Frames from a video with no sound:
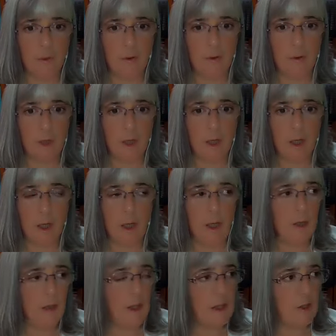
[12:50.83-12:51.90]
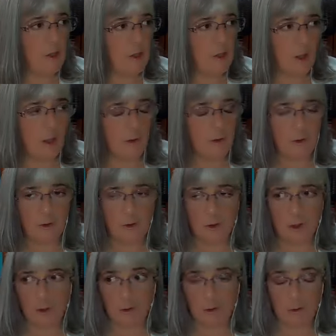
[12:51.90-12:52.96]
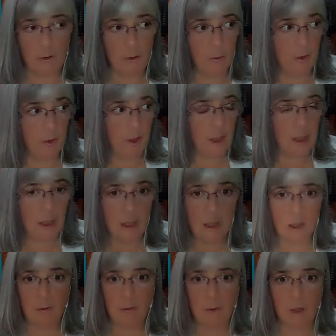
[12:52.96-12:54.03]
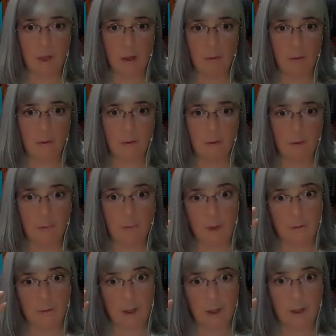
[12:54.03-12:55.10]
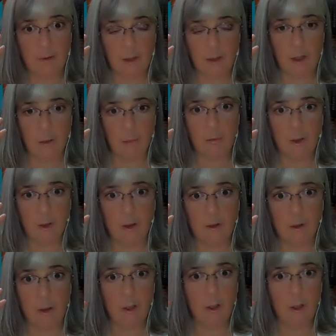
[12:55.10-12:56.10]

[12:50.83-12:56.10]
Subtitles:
Okay. There's no thinking involved. So 5's a head type, right?